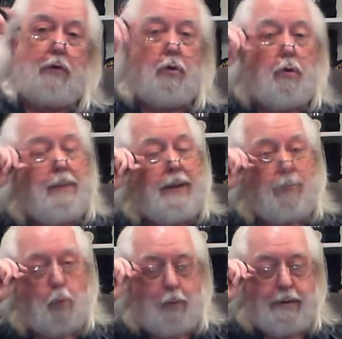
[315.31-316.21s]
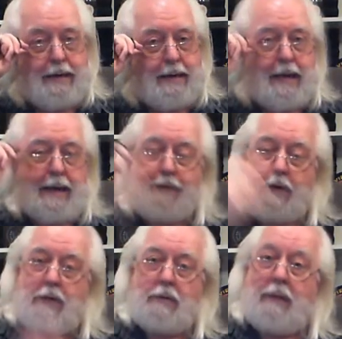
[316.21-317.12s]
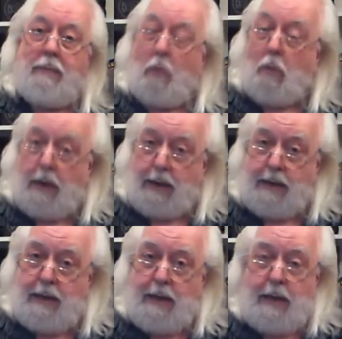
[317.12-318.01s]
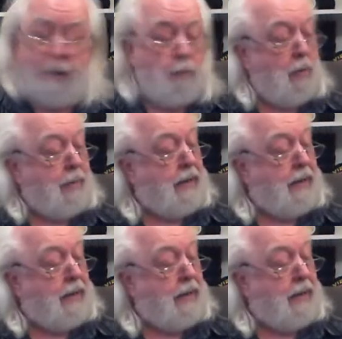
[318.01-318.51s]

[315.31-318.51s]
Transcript: for those of you who remember what we did in video number 1,